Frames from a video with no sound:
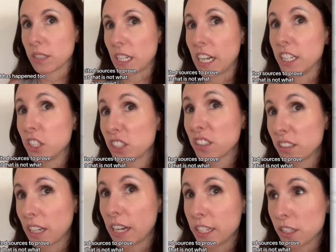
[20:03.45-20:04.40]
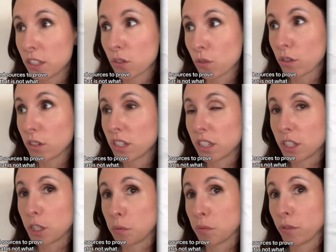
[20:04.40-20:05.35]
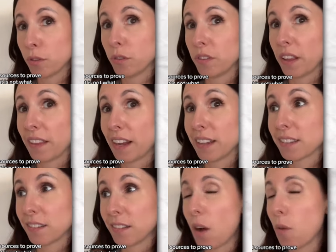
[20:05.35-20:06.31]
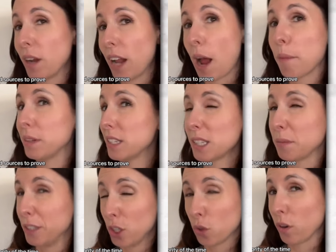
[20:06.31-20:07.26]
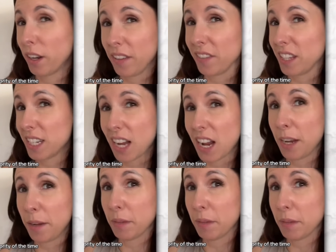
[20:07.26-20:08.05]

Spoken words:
I just cited sources to prove that that is not what happens the majority of the time.